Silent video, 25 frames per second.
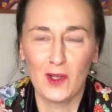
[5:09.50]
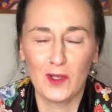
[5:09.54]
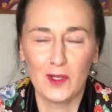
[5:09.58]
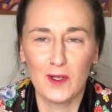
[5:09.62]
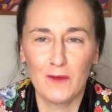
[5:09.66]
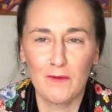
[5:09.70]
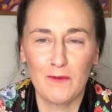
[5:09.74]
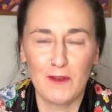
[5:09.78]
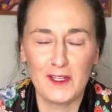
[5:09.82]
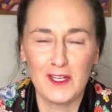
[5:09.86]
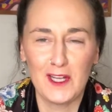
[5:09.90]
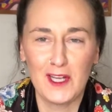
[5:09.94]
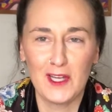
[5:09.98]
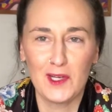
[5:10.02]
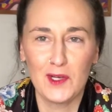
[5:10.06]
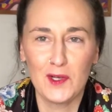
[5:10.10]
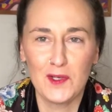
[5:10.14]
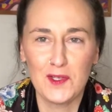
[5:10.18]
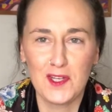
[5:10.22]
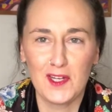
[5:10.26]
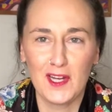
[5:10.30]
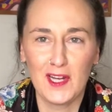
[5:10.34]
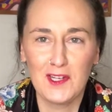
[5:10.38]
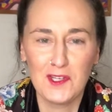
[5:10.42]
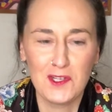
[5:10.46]
her
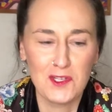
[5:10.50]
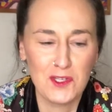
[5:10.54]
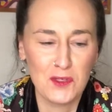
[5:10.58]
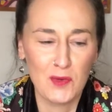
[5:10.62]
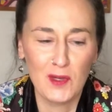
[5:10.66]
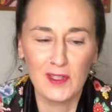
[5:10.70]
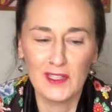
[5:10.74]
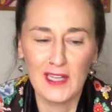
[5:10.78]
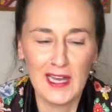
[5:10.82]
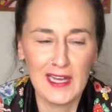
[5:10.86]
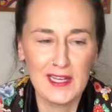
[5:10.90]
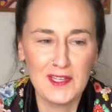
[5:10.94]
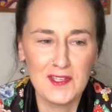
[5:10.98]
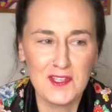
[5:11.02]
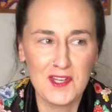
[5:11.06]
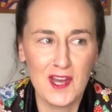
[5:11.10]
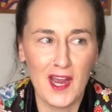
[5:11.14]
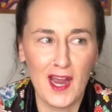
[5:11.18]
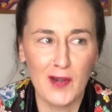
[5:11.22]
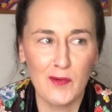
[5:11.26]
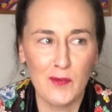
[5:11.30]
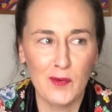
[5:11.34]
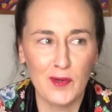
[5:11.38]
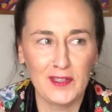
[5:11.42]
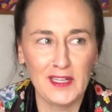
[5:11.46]
videos and I just realized
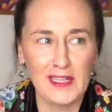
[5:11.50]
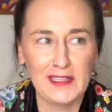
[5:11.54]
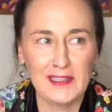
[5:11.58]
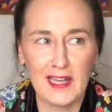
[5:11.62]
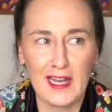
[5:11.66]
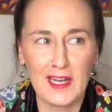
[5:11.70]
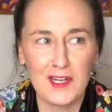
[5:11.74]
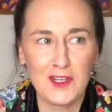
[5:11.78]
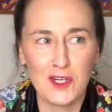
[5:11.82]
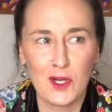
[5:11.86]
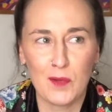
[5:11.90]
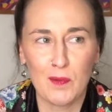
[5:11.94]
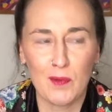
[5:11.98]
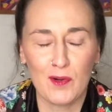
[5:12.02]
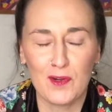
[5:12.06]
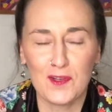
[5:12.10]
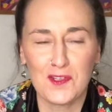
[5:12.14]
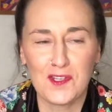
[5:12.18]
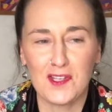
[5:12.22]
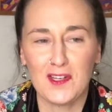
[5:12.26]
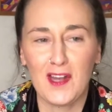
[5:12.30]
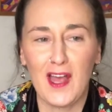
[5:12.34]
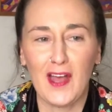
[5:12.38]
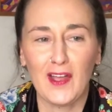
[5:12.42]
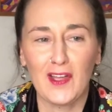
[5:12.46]
I really liked her
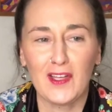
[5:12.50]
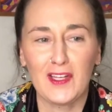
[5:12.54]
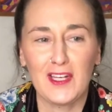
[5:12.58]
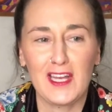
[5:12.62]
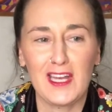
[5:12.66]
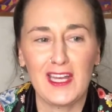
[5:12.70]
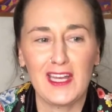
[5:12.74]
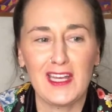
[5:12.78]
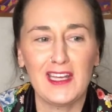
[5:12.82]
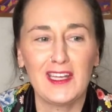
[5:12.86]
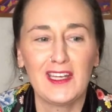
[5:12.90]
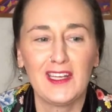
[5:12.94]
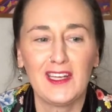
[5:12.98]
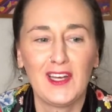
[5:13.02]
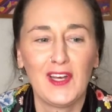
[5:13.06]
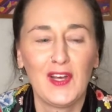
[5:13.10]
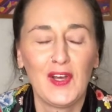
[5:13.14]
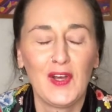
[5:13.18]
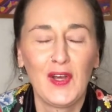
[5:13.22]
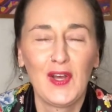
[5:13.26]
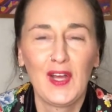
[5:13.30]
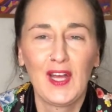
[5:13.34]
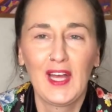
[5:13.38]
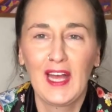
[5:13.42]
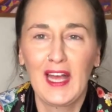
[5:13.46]
personality,
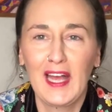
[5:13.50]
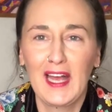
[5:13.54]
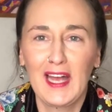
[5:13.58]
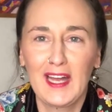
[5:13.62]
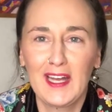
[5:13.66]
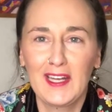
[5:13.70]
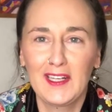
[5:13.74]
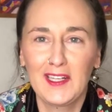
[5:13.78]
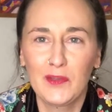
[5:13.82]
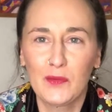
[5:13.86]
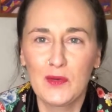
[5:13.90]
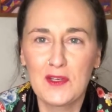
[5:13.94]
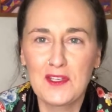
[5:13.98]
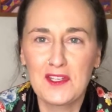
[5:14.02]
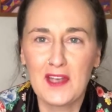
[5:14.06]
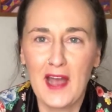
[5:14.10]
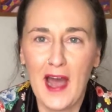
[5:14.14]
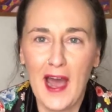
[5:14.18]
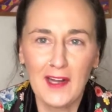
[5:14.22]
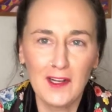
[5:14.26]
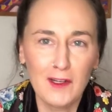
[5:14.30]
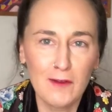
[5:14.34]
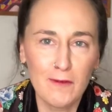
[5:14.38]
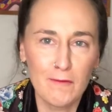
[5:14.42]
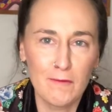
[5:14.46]
and it was
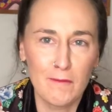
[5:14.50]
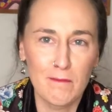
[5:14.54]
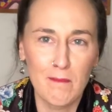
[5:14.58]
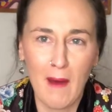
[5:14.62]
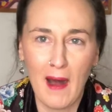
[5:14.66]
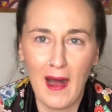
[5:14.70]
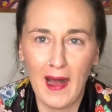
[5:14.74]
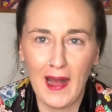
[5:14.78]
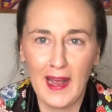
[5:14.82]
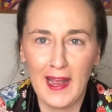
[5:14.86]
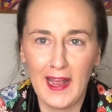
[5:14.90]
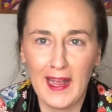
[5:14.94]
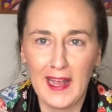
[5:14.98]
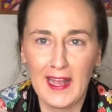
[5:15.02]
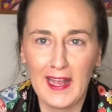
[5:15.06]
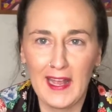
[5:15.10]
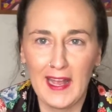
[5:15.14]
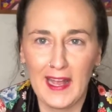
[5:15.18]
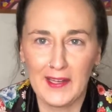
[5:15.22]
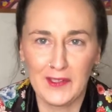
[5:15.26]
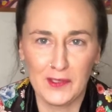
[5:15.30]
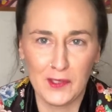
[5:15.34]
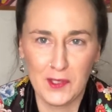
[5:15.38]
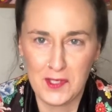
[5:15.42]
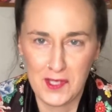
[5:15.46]
kind of my
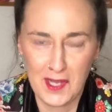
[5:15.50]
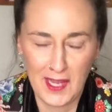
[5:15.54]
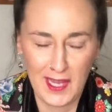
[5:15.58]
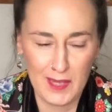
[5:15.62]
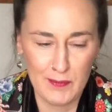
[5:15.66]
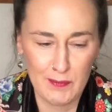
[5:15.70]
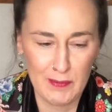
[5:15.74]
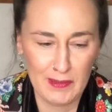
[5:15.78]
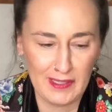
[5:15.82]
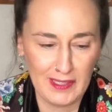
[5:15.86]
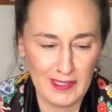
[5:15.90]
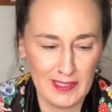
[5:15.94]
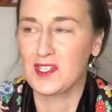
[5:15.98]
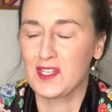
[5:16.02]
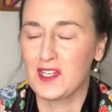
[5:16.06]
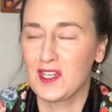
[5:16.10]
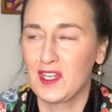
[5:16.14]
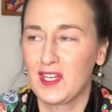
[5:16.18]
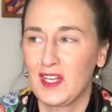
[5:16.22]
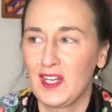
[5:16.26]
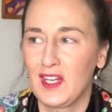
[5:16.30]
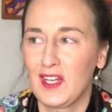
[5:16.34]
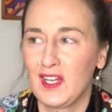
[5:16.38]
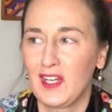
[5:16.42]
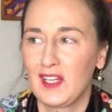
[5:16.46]
entertainment.
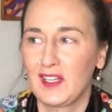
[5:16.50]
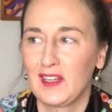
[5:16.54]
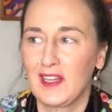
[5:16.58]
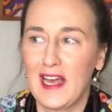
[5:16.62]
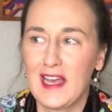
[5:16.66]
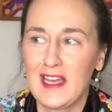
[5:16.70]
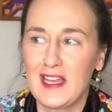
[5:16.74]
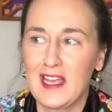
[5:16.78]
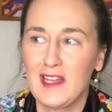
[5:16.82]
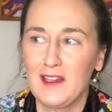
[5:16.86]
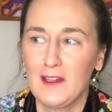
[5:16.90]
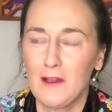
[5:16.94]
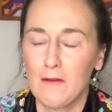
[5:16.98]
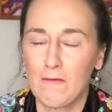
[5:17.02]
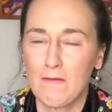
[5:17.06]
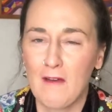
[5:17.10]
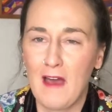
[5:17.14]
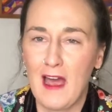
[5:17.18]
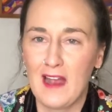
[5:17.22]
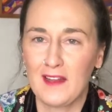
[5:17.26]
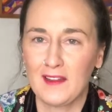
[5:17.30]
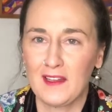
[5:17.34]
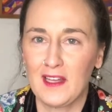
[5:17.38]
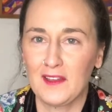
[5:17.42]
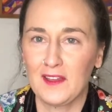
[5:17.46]
Liking the
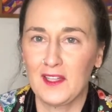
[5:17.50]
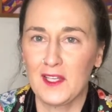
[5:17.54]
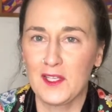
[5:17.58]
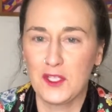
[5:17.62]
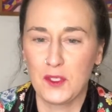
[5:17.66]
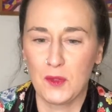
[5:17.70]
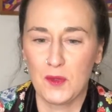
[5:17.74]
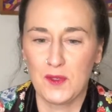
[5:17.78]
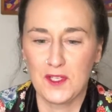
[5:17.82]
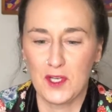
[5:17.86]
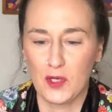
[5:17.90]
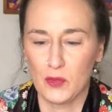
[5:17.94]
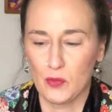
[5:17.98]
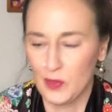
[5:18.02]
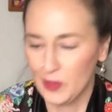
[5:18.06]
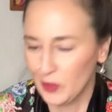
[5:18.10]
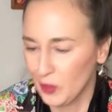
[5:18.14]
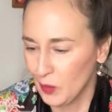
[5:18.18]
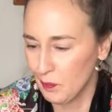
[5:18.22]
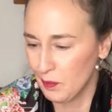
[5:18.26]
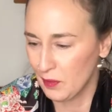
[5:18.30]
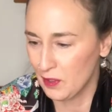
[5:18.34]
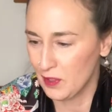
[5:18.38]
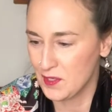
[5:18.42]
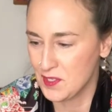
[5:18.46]
fact that this was a
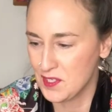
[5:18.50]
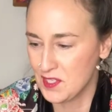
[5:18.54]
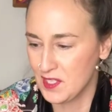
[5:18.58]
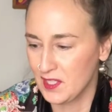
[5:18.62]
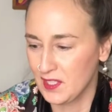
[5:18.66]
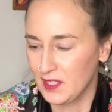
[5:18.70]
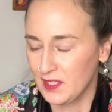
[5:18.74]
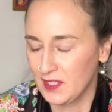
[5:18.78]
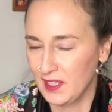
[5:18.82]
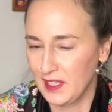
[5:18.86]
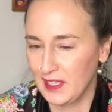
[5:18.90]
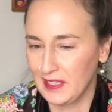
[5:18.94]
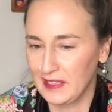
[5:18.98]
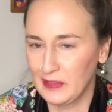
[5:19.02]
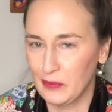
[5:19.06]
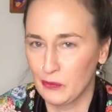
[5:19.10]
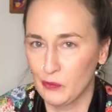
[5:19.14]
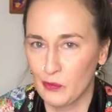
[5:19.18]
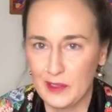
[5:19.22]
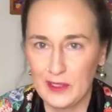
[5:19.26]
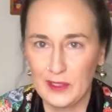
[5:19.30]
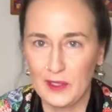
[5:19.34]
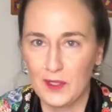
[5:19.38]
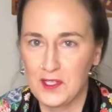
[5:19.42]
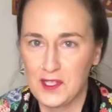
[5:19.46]
real person in
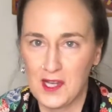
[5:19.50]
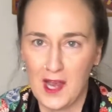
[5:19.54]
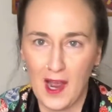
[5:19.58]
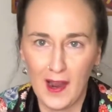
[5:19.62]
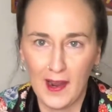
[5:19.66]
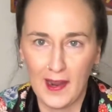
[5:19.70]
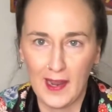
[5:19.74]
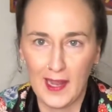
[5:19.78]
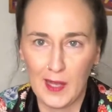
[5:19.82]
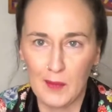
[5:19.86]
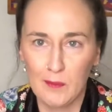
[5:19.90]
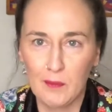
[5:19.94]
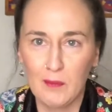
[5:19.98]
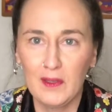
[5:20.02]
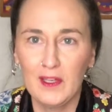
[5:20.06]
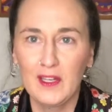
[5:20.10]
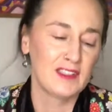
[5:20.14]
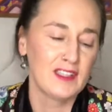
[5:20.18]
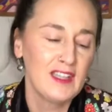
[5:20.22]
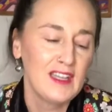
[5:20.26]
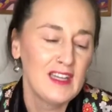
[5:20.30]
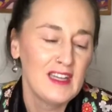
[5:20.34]
real time,